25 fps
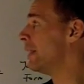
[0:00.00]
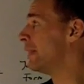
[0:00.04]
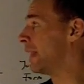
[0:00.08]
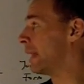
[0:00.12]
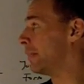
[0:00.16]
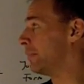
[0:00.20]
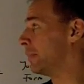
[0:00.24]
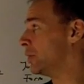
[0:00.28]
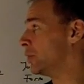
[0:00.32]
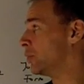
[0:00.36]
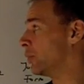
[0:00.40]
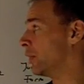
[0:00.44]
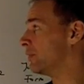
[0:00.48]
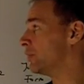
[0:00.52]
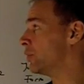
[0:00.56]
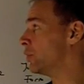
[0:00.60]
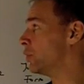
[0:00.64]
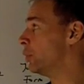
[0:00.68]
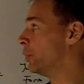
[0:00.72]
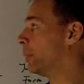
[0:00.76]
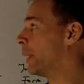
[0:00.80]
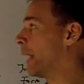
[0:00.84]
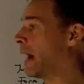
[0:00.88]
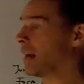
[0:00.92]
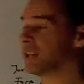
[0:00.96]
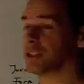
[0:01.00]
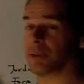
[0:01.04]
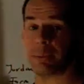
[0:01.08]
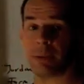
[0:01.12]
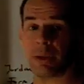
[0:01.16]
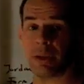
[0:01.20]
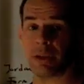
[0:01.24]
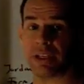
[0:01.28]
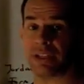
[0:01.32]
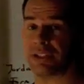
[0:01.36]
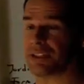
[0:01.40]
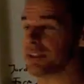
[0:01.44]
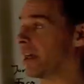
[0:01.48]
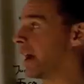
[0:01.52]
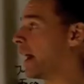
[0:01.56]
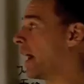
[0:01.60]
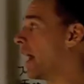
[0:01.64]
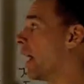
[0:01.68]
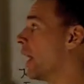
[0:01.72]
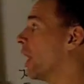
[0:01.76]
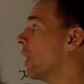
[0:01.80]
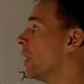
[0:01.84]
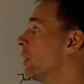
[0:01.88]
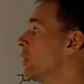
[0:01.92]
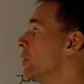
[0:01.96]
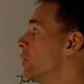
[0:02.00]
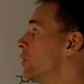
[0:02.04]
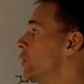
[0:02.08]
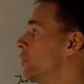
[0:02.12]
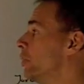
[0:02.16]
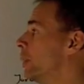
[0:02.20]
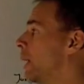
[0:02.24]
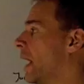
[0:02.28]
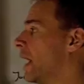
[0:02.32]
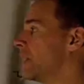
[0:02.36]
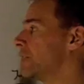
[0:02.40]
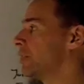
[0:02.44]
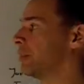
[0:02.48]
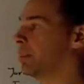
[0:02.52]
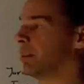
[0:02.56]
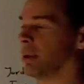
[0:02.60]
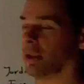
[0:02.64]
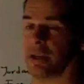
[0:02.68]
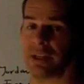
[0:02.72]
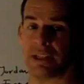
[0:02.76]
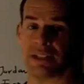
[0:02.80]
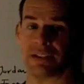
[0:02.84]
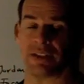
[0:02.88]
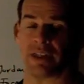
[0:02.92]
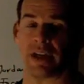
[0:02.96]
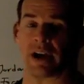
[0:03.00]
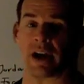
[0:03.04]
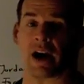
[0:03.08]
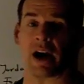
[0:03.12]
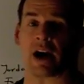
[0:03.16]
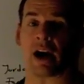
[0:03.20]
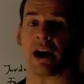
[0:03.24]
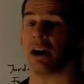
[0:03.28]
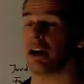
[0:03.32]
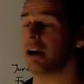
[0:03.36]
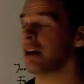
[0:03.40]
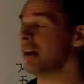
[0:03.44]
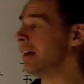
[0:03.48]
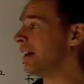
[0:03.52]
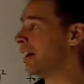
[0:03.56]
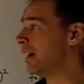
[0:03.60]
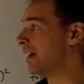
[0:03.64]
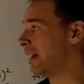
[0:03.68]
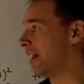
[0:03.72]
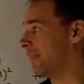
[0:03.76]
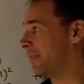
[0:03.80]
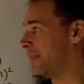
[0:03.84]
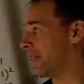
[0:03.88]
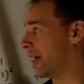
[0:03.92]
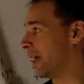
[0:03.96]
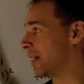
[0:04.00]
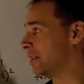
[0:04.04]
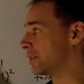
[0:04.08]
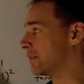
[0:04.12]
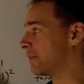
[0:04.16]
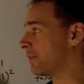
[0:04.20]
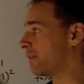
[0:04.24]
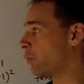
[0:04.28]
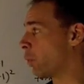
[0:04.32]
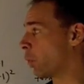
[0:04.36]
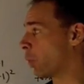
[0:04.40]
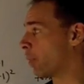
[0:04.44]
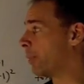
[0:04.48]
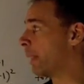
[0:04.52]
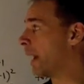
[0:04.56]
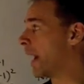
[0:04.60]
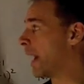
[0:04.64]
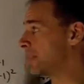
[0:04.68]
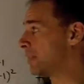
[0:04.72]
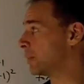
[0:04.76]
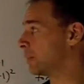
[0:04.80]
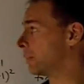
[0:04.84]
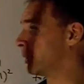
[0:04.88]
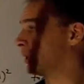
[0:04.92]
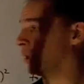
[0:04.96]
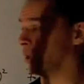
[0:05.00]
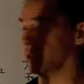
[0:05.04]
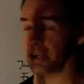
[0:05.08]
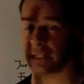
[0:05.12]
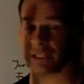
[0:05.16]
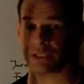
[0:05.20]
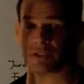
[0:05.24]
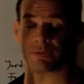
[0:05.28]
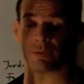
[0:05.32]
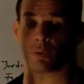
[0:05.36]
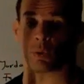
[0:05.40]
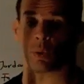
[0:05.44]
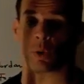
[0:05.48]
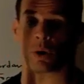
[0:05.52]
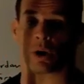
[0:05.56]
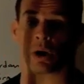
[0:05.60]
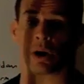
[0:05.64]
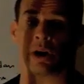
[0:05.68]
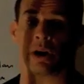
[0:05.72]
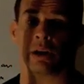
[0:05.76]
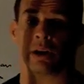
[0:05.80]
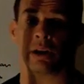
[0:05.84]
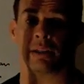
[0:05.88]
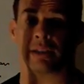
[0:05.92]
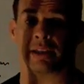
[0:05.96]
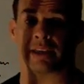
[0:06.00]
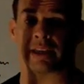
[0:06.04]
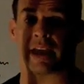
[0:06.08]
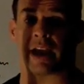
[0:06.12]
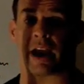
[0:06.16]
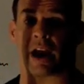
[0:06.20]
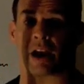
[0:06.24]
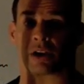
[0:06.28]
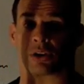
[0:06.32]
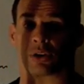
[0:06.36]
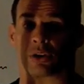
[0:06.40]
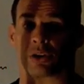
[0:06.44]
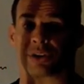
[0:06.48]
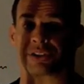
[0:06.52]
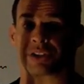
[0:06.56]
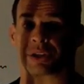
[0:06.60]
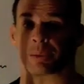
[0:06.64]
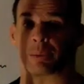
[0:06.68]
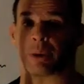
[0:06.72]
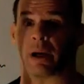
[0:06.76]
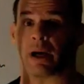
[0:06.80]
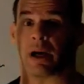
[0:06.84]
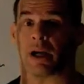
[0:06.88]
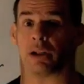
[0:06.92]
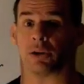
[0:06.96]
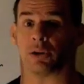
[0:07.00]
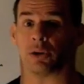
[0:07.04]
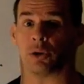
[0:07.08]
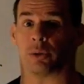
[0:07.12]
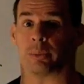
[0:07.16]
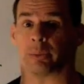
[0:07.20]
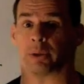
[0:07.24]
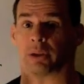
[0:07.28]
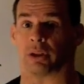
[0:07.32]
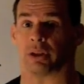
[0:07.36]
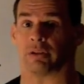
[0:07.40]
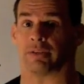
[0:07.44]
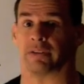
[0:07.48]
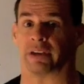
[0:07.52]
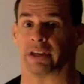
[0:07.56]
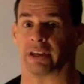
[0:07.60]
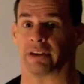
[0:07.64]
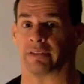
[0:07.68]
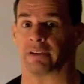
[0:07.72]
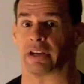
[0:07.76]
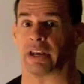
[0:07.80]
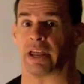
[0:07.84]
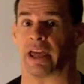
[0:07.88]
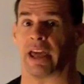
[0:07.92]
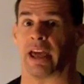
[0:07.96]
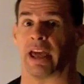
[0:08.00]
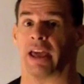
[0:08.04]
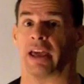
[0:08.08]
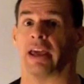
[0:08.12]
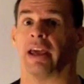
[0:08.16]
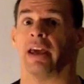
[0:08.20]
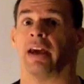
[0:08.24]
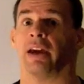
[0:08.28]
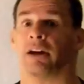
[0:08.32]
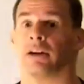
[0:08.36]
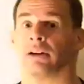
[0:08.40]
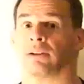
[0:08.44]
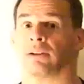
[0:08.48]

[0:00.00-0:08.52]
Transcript: that means we have two possibilities there, two possibilities there, and thus four possibilities for the characteristic polynomial of a given a.